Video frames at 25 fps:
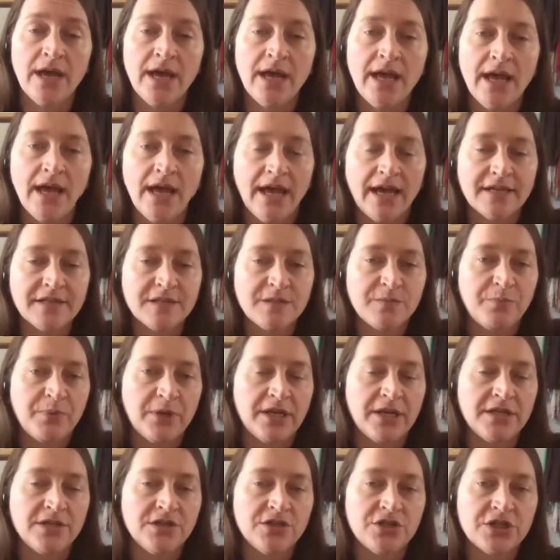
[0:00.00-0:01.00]
has
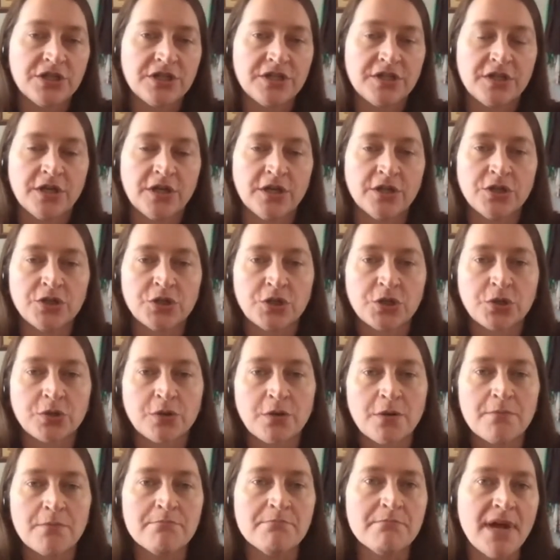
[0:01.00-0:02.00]
been just a
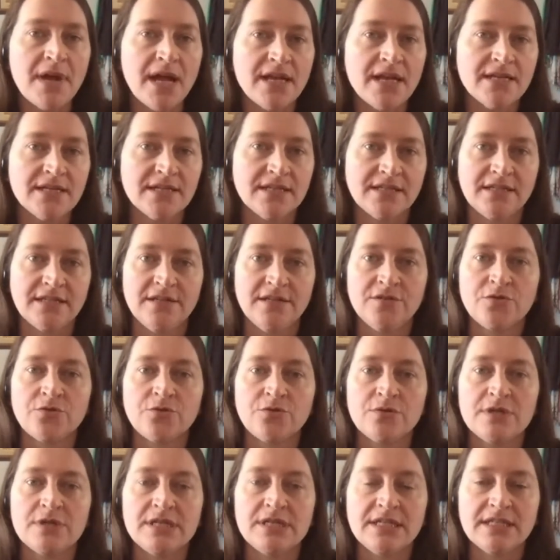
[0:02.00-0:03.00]
tremendous
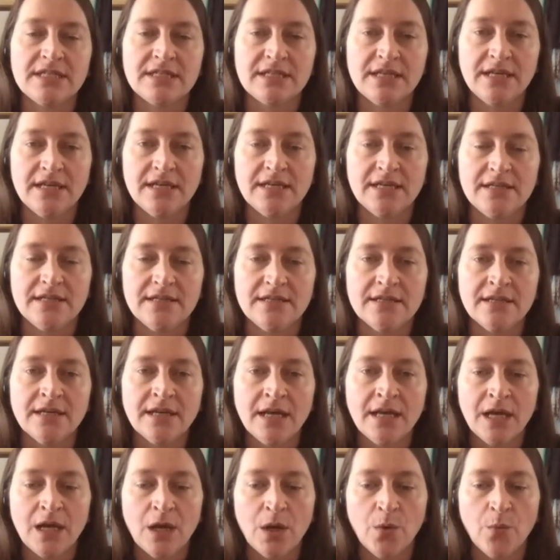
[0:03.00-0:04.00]
increase in
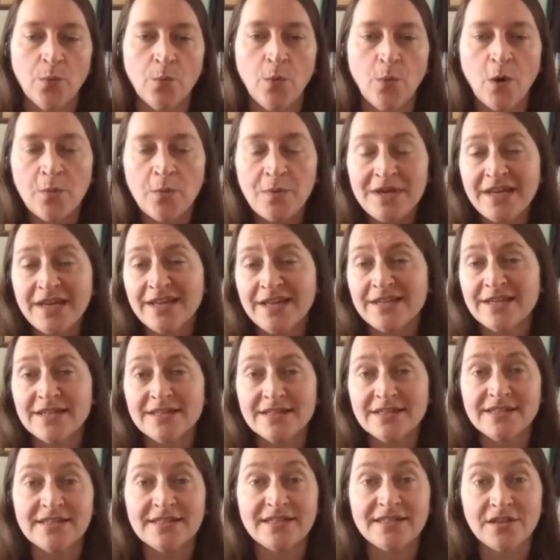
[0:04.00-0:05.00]
what we can
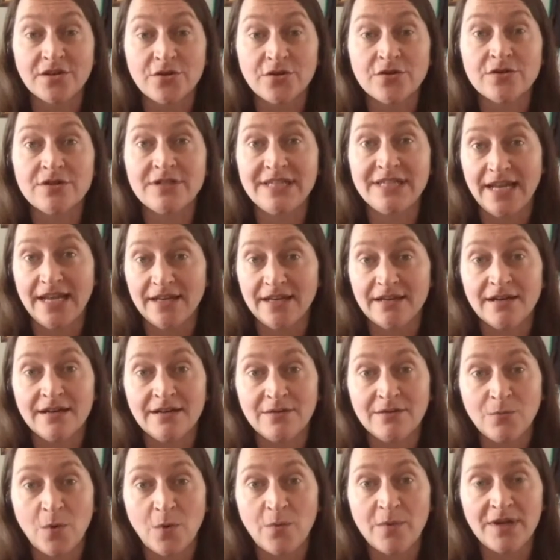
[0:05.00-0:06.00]
consider data,
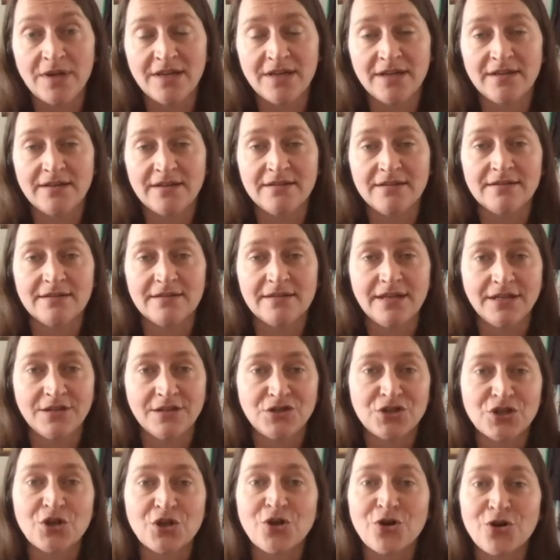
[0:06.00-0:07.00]
what we can, can
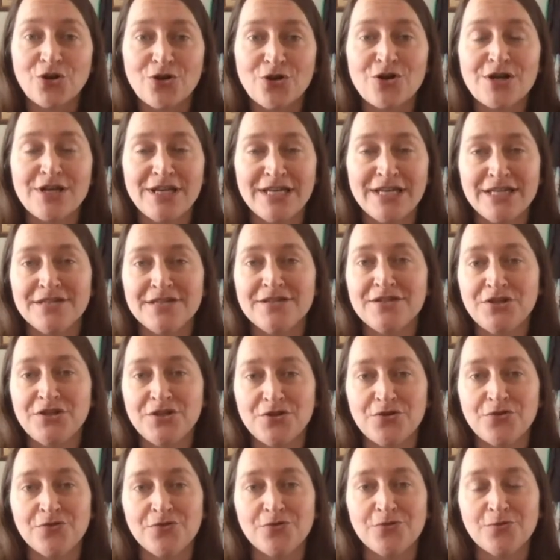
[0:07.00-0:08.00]
turn
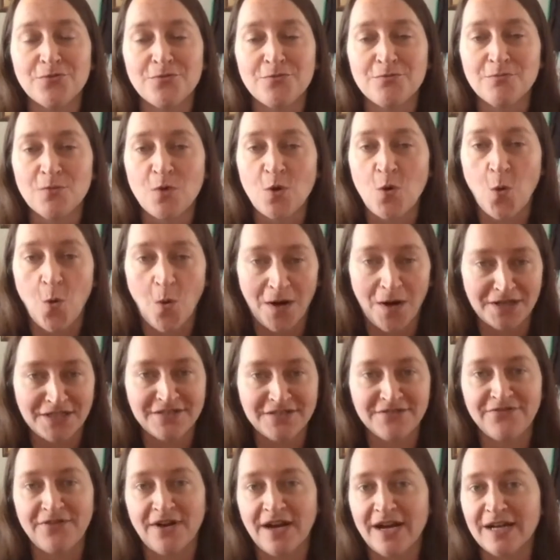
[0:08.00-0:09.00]
into
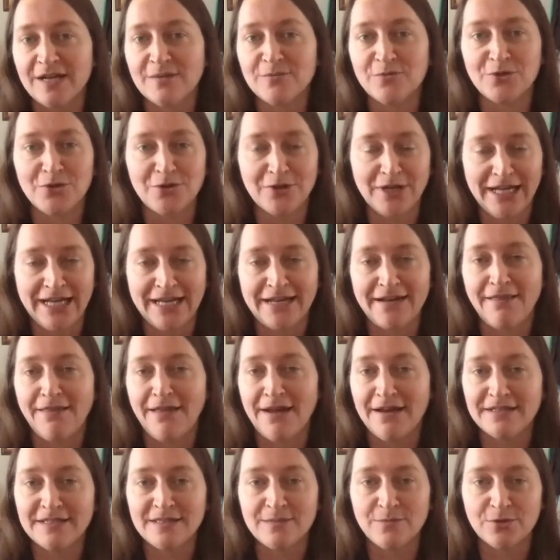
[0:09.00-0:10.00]
quantifiable,
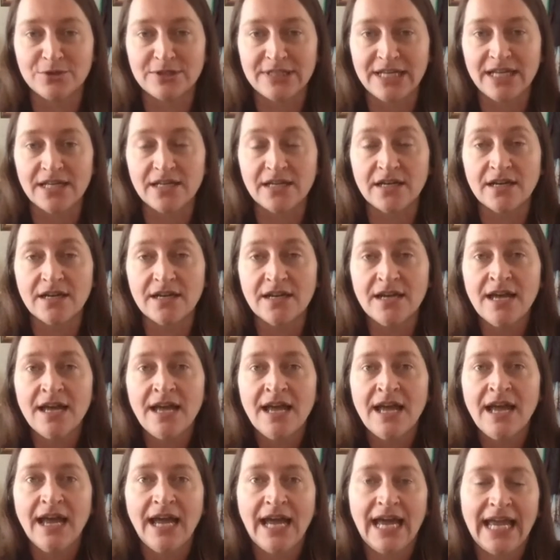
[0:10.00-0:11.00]
analyzable data,
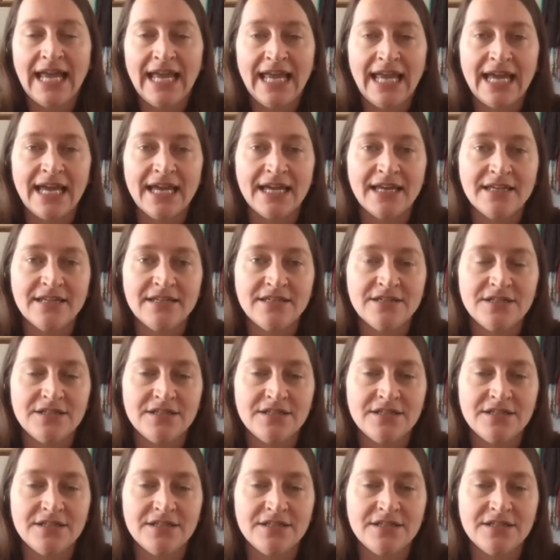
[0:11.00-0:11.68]
and